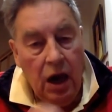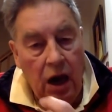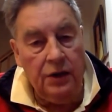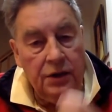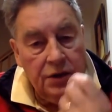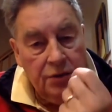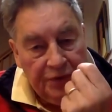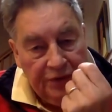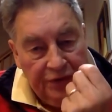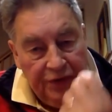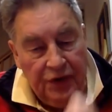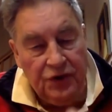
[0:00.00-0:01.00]
Under
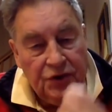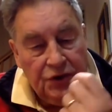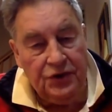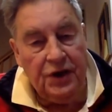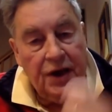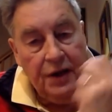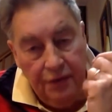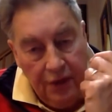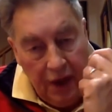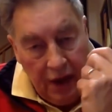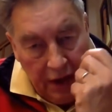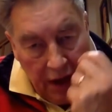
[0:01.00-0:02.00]
provisions in
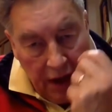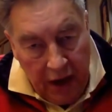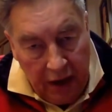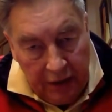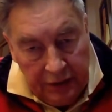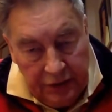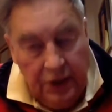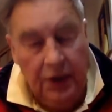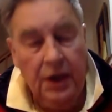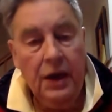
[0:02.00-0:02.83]
that act,